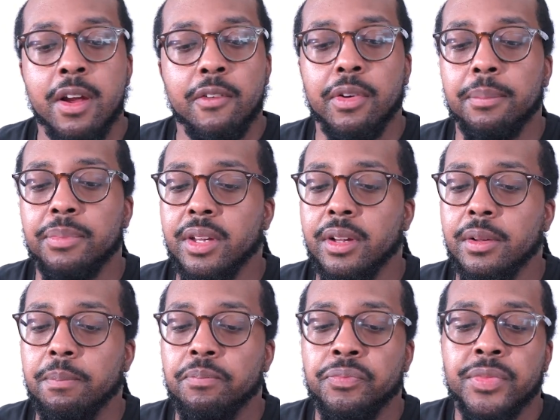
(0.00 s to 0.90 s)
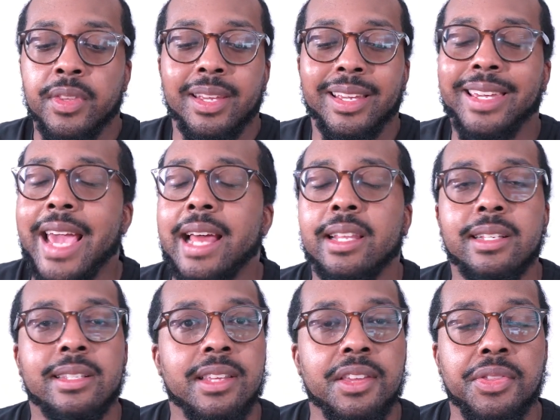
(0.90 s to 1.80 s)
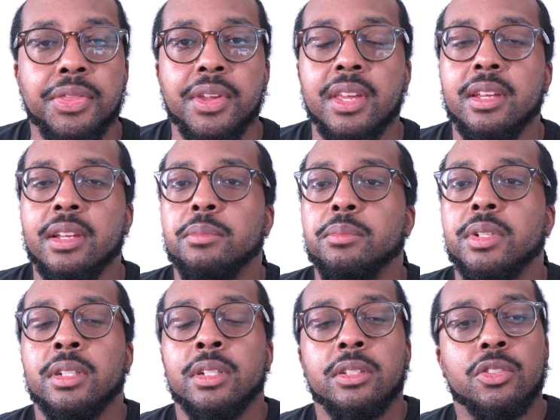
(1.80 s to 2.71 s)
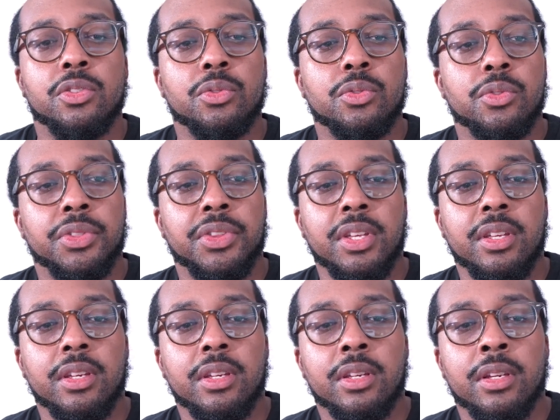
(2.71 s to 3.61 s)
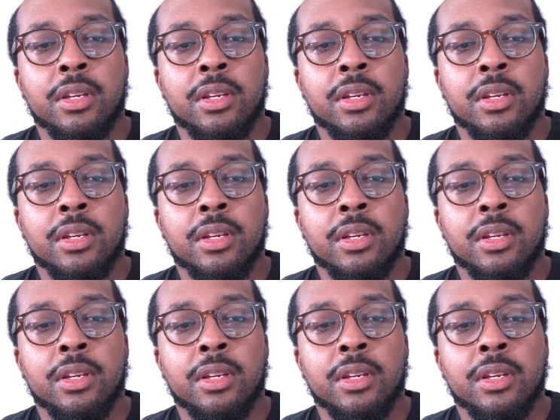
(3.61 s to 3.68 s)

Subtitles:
From the galaxy theme to the